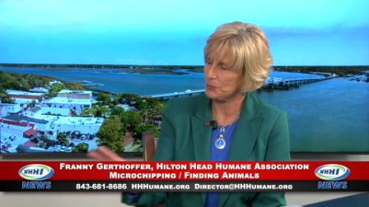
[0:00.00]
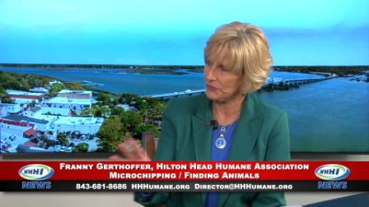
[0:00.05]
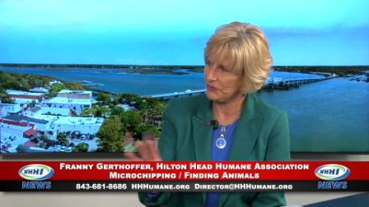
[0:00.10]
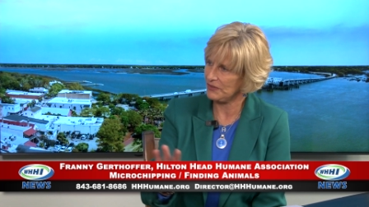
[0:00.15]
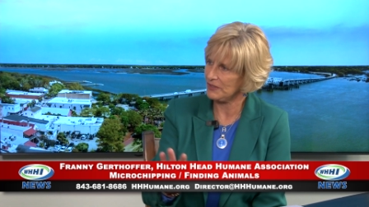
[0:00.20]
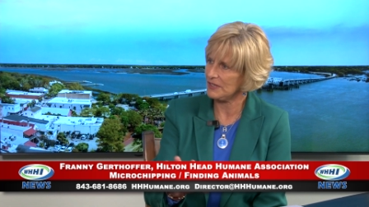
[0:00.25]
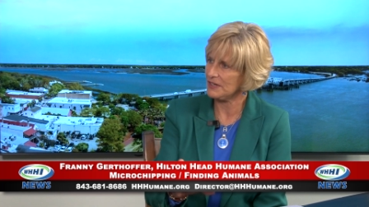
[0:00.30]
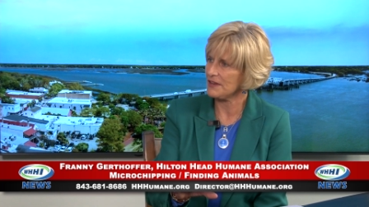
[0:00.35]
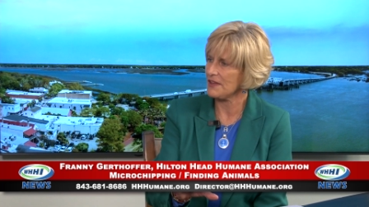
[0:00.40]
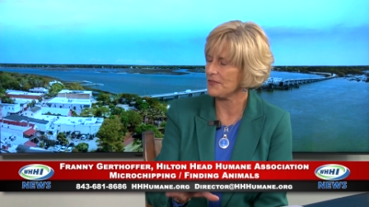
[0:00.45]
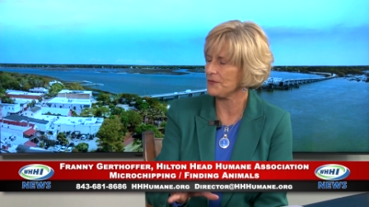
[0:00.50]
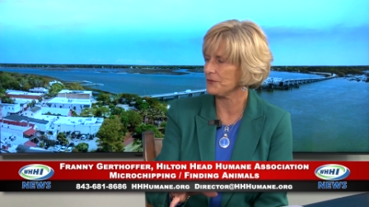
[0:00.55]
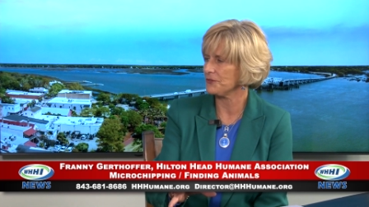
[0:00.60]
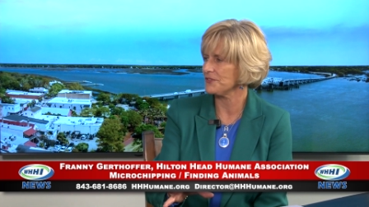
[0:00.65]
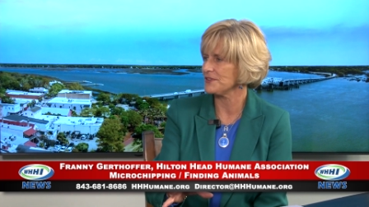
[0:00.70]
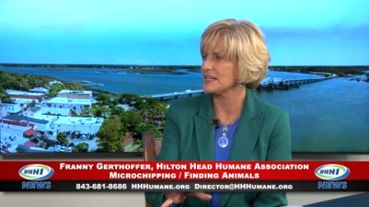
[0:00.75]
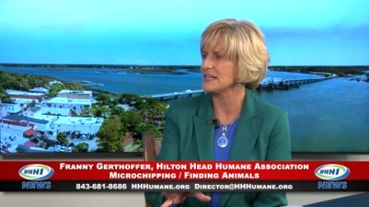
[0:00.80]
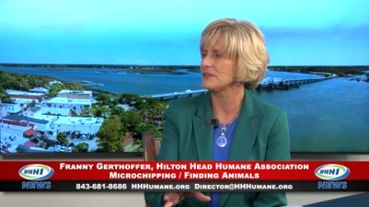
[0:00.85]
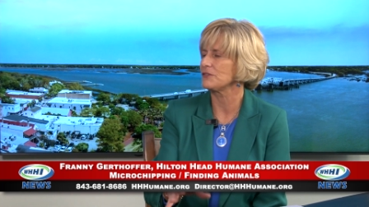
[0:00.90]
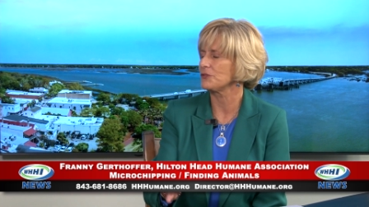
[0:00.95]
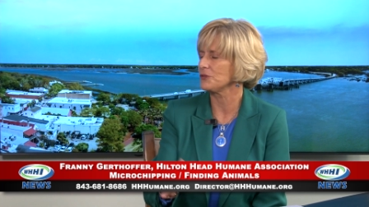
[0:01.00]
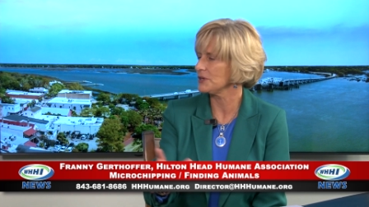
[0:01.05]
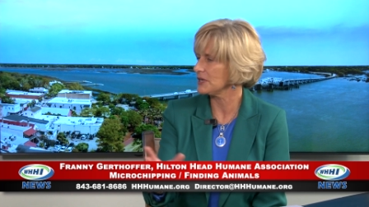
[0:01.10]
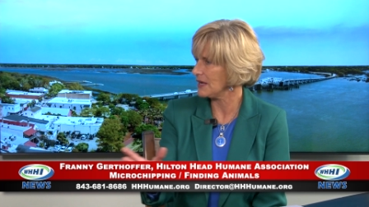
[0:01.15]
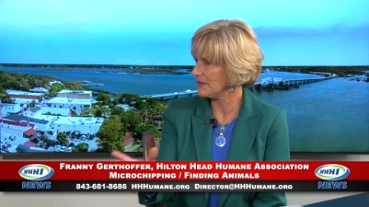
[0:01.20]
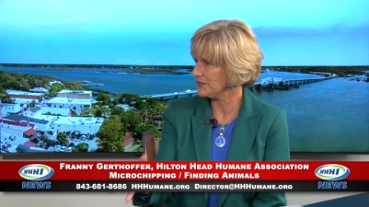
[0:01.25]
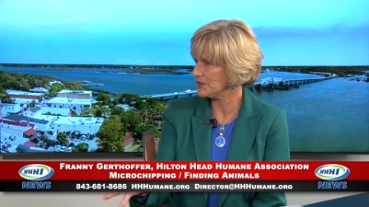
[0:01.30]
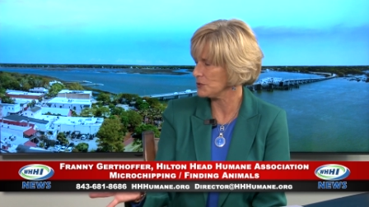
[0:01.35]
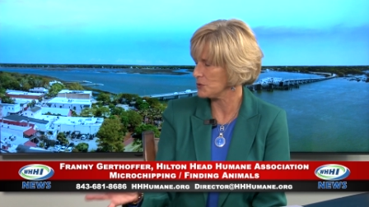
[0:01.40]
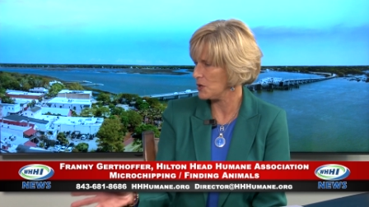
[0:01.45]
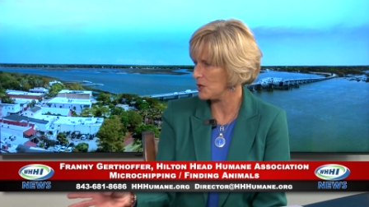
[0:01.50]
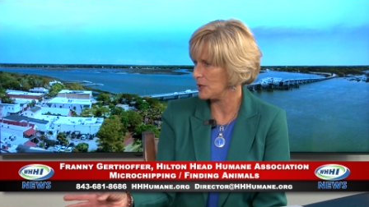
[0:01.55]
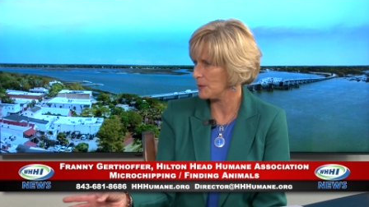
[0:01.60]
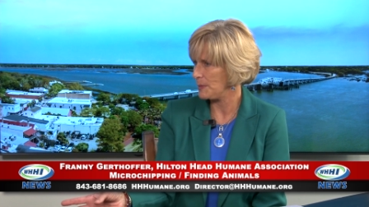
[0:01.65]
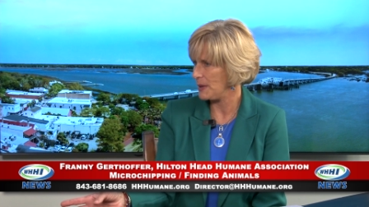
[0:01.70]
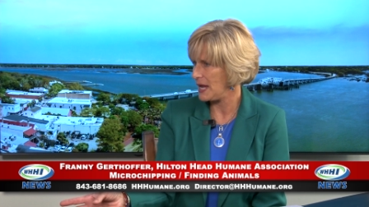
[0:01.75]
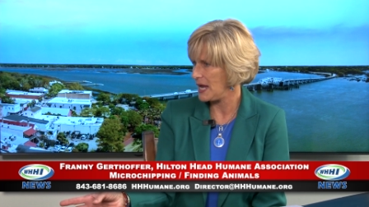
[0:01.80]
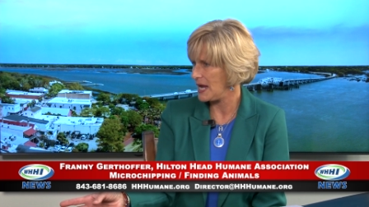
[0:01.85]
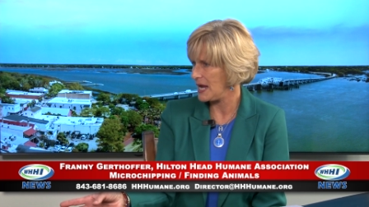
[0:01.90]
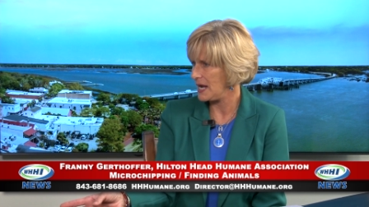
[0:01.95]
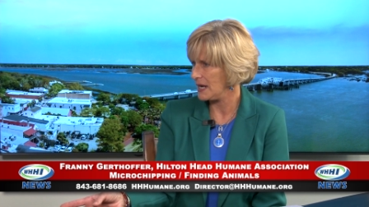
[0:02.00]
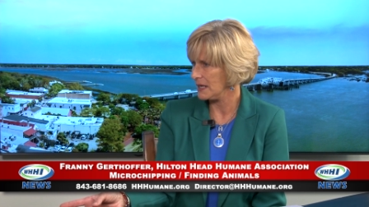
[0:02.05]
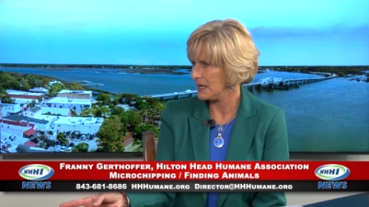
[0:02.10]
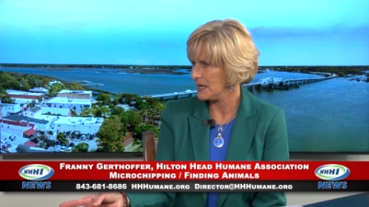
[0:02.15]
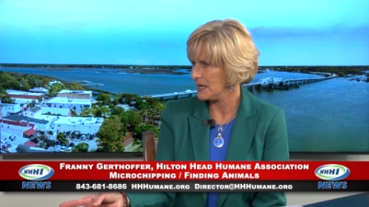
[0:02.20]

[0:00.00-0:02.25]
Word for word: was in another state, so you got the dog back.